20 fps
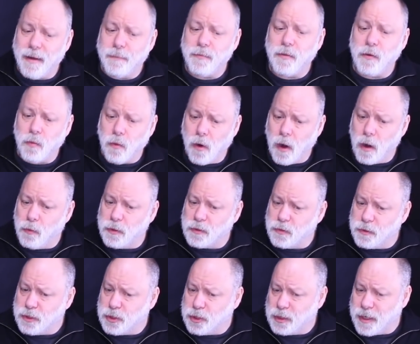In I Am the
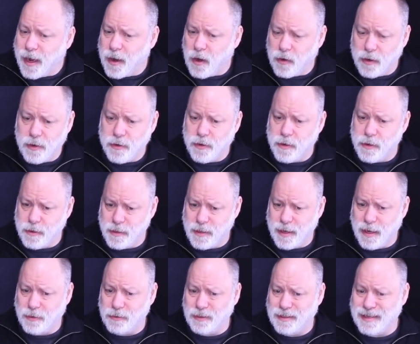Word, which was channeled
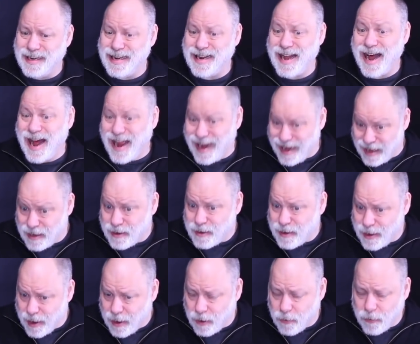in 2009,
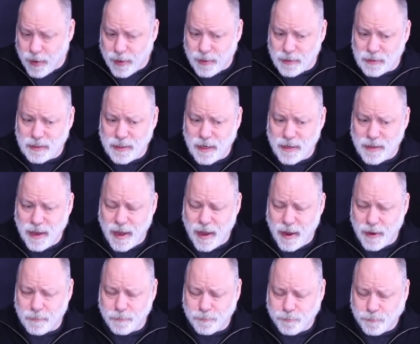now I can
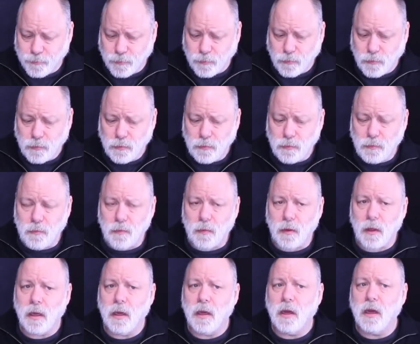say
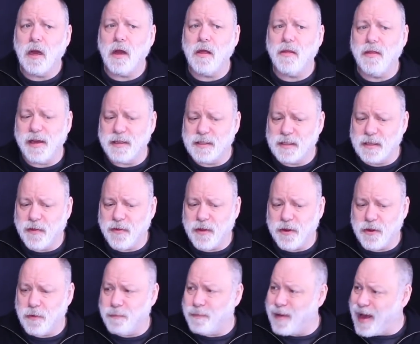that,
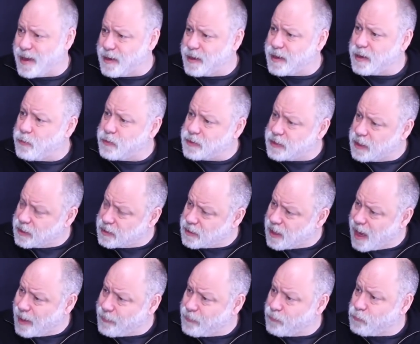they said that humanity
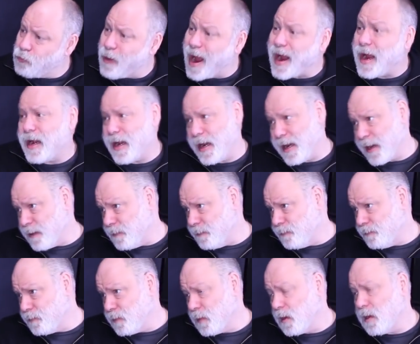was at a time of
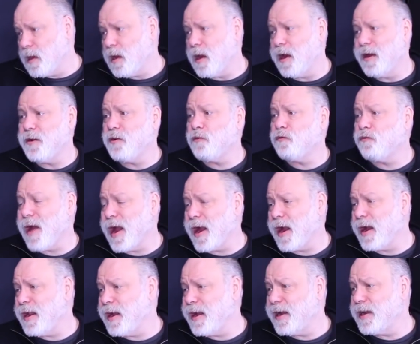reckoning. And
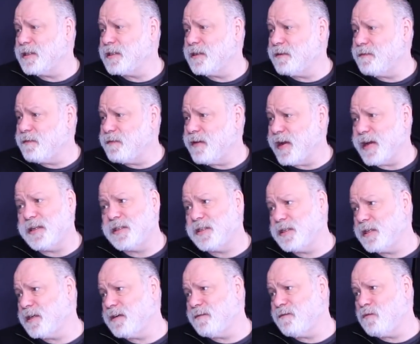a reckoning is a
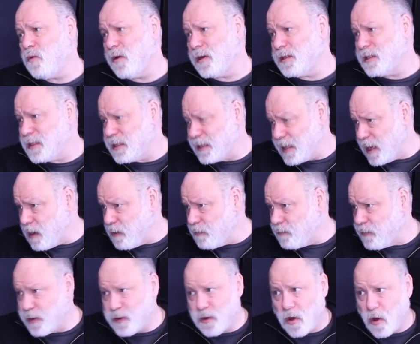facing of
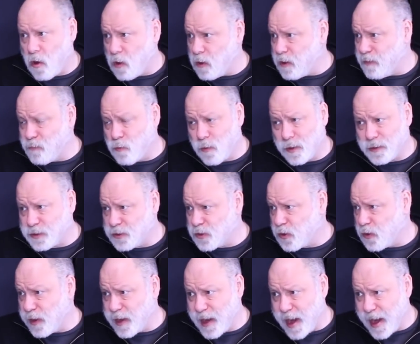oneself and all
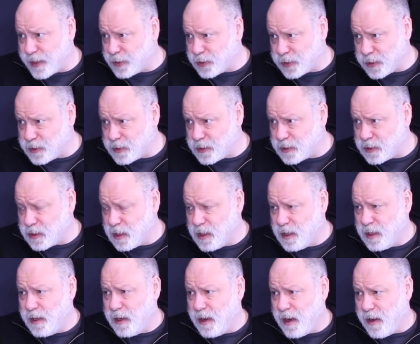of one's
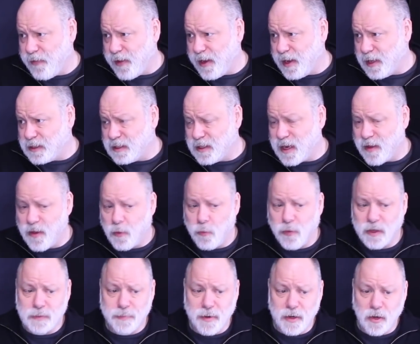creations. And they
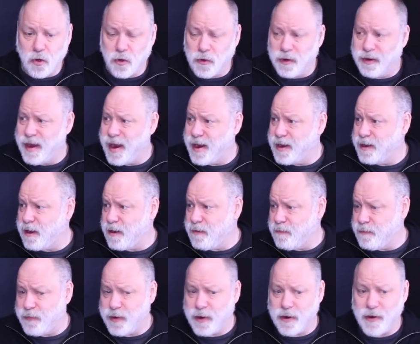say that what's been
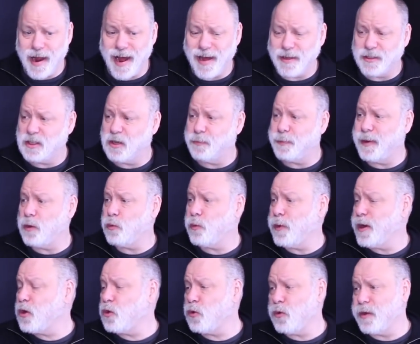created in fear has
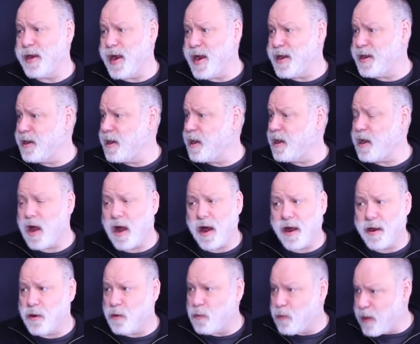to be
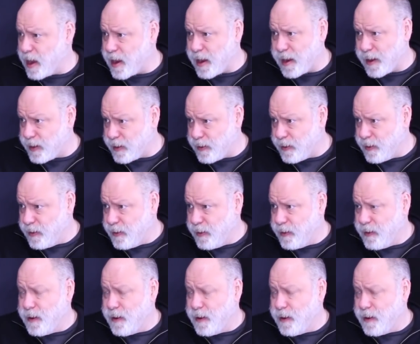recreated in a higher way.